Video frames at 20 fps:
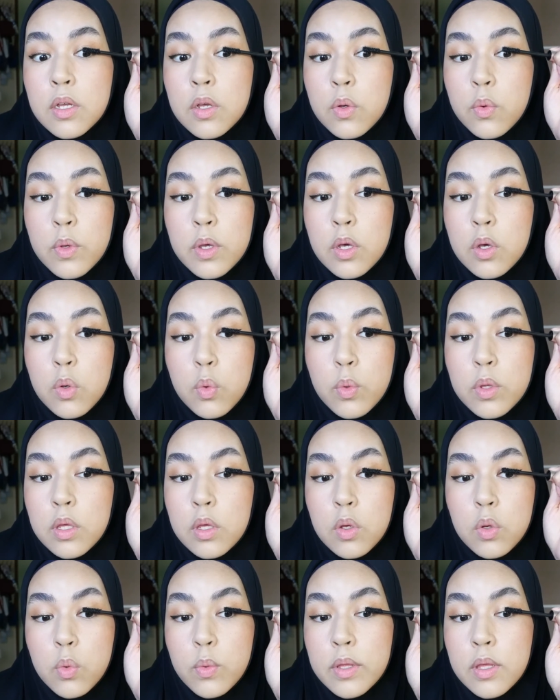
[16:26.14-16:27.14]
Wiggle,
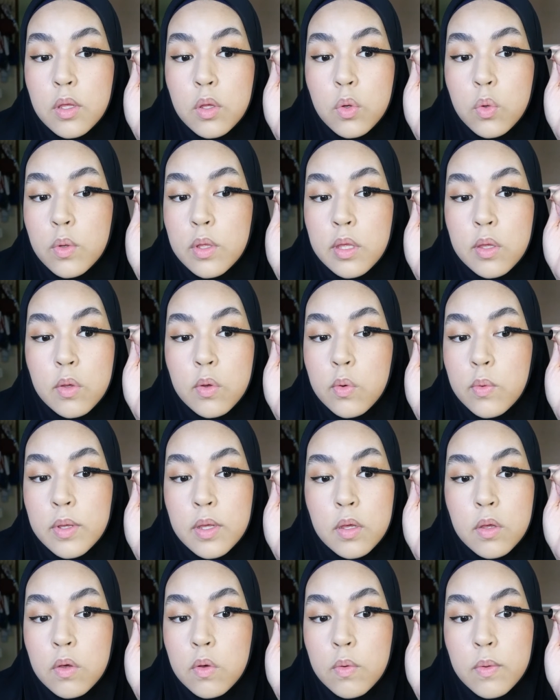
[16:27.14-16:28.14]
wiggle, wiggle, wiggle,
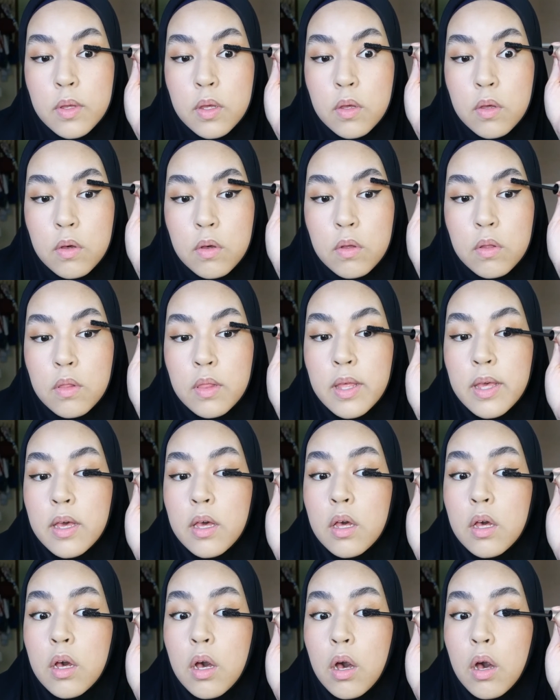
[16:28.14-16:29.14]
wiggle, wiggle,
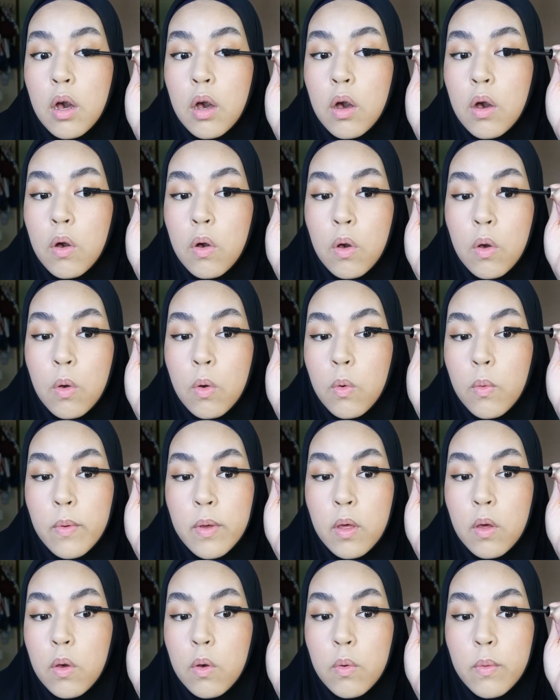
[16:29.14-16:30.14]
let go.
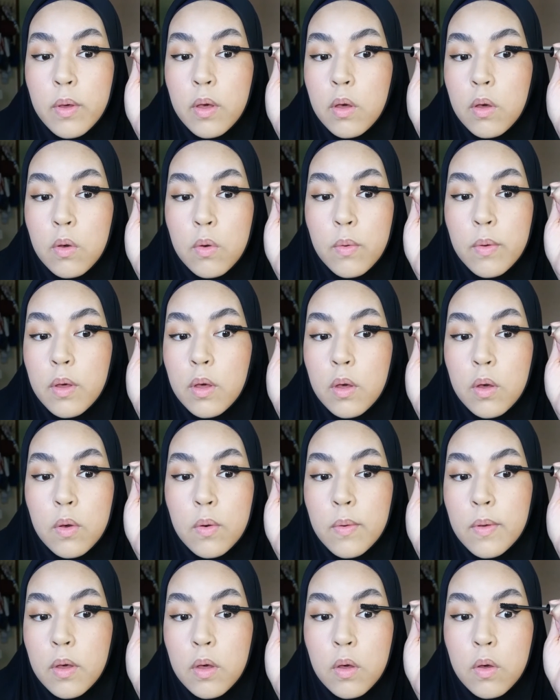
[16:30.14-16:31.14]
Wiggle, wiggle,
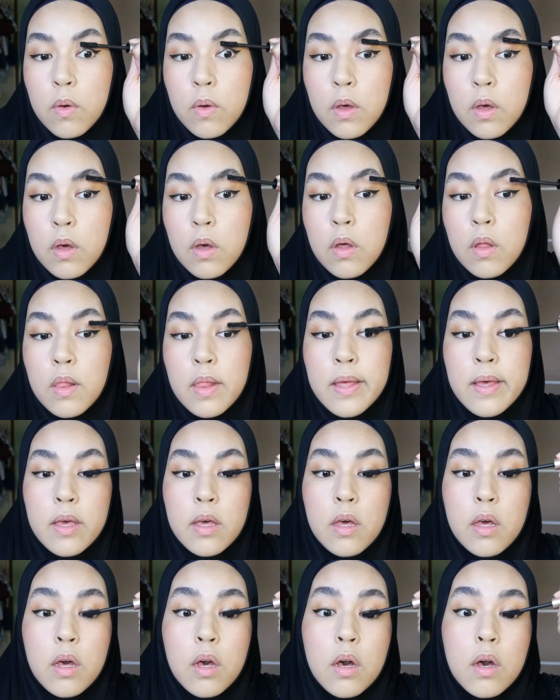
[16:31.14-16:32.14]
wiggle, wiggle, wiggle,
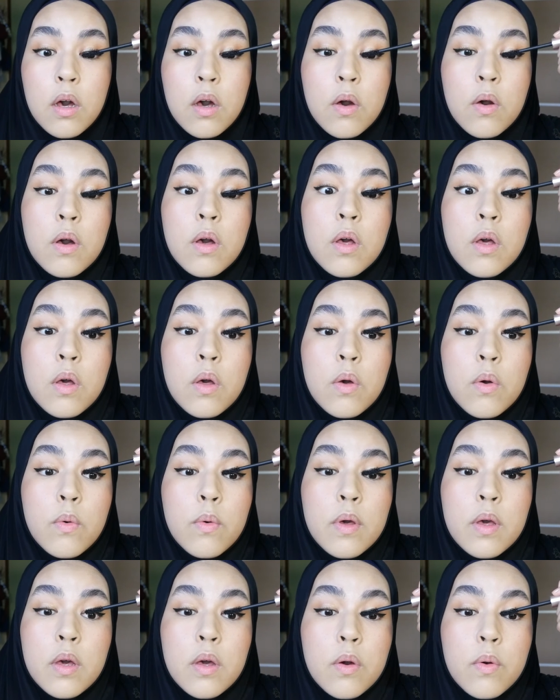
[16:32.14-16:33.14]
let go.
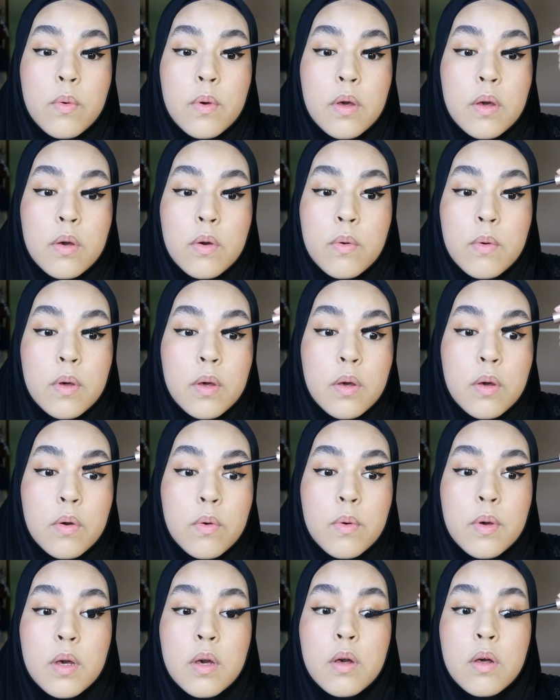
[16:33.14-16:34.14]
Wiggle, wiggle, wiggle,
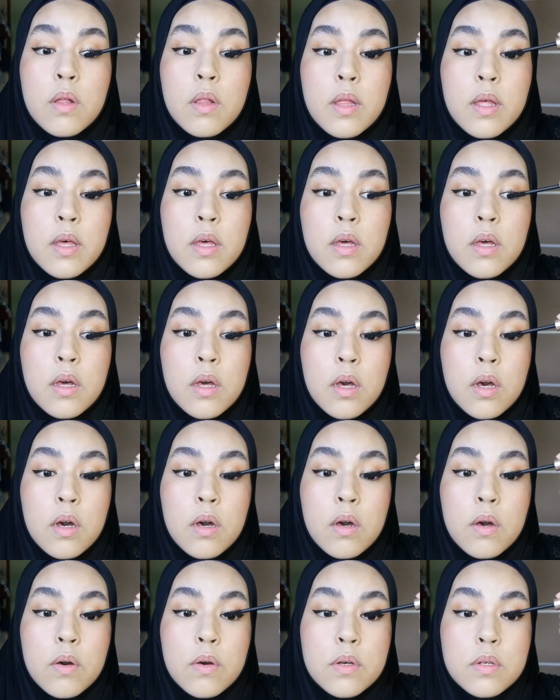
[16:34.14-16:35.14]
wiggle, let
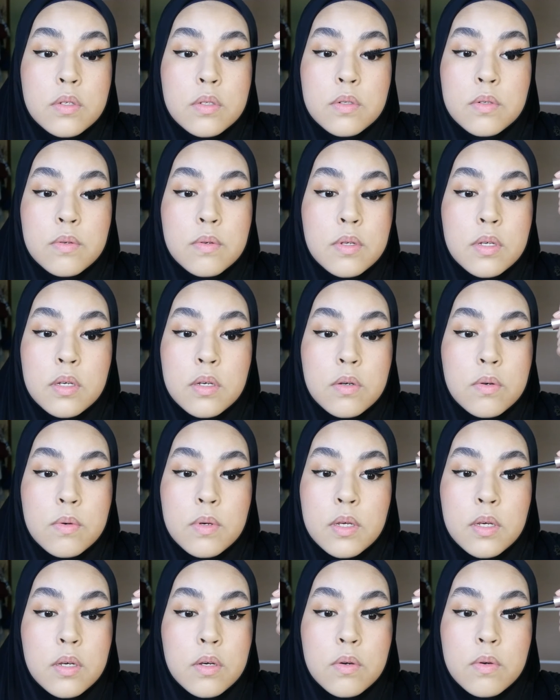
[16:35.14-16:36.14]
go. Wiggle,
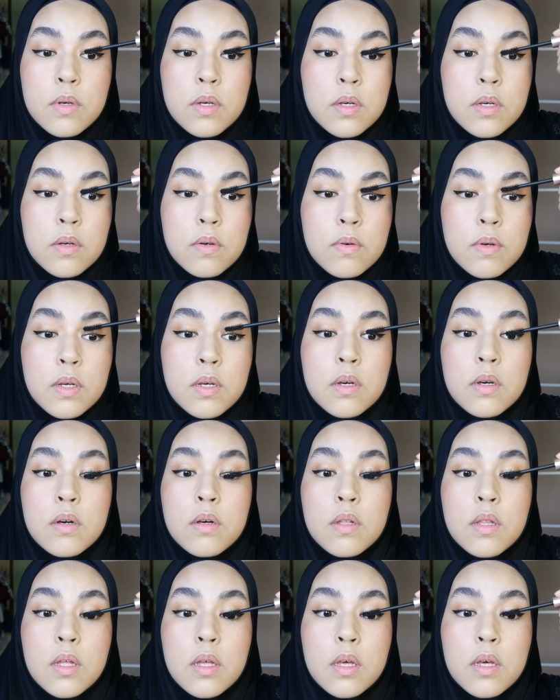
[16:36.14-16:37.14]
wiggle, wiggle,
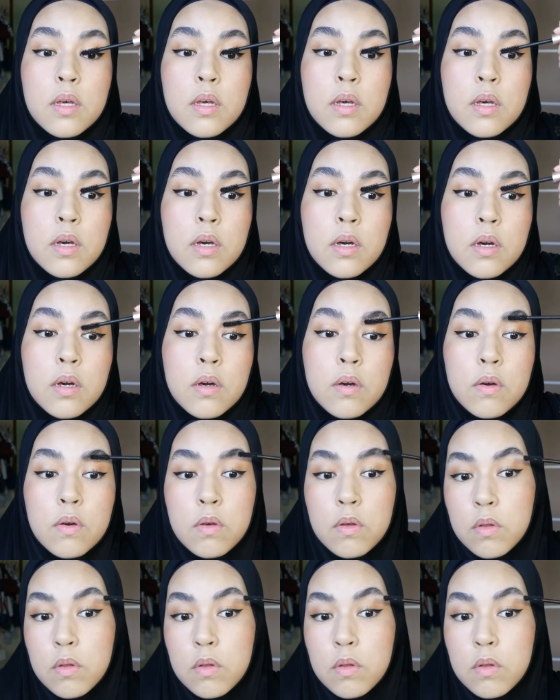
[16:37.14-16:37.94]
wiggle, let go.